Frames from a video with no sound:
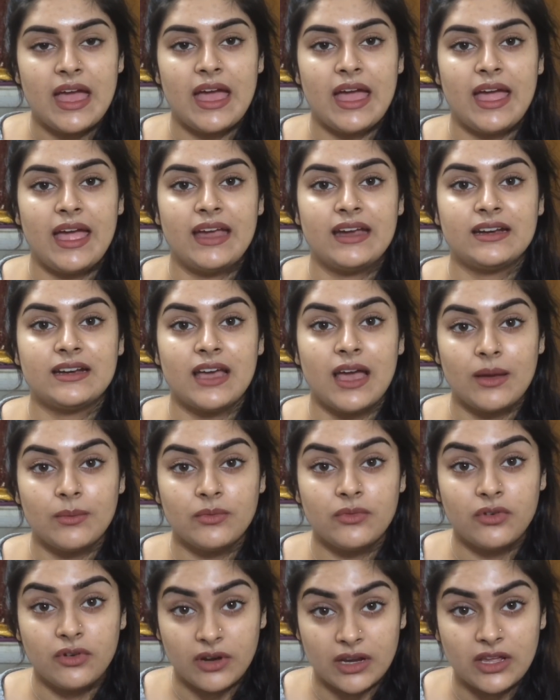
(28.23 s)
and
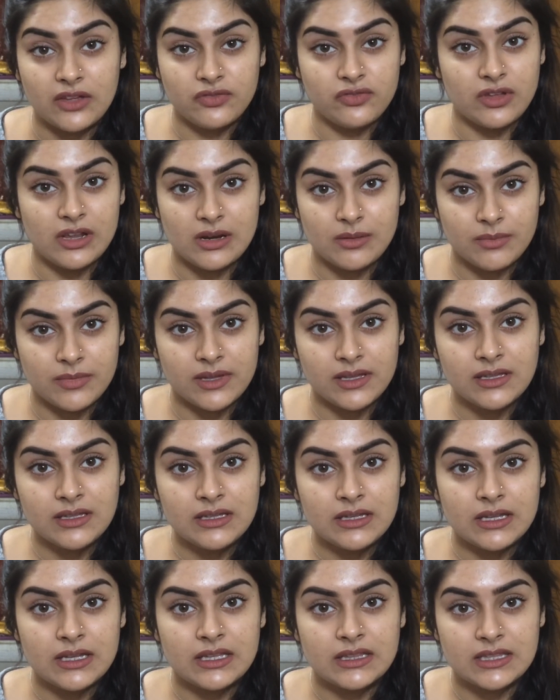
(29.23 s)
I'm refilming